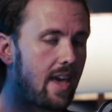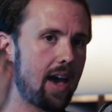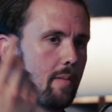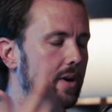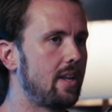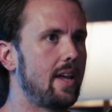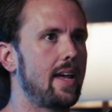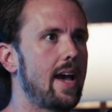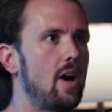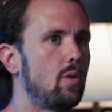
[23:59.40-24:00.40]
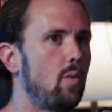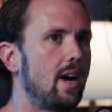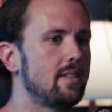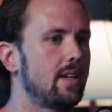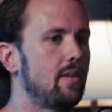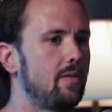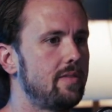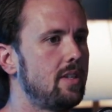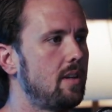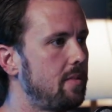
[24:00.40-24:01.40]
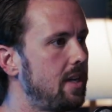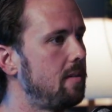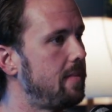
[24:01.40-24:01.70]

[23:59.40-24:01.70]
Yeah, but Alan Watts had a 15-minute